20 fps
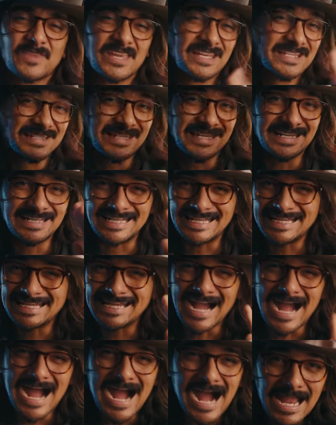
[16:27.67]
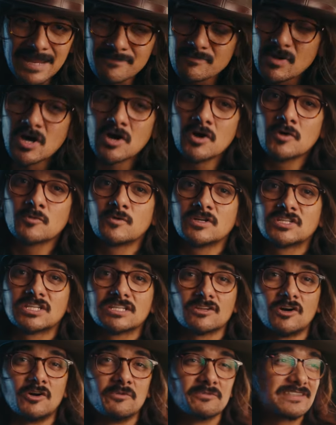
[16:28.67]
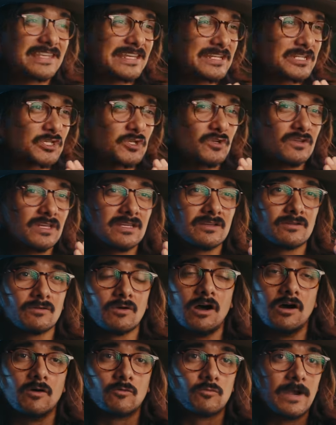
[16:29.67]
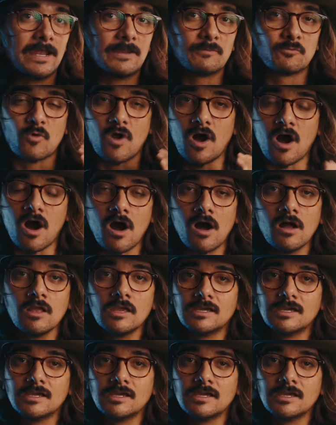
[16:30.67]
Cine EI mode, which is almost like shooting uh, Red Raw.